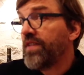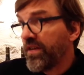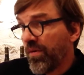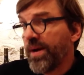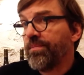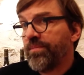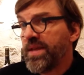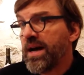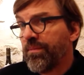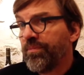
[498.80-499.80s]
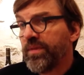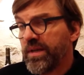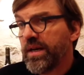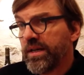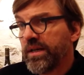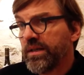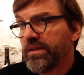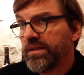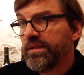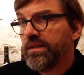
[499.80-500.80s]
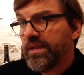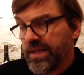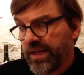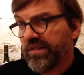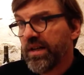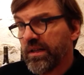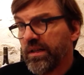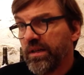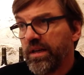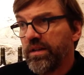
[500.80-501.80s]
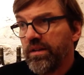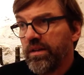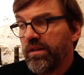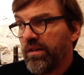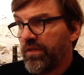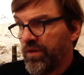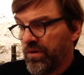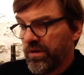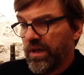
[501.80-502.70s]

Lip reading: The other way. Yeah. Exactly. If you look,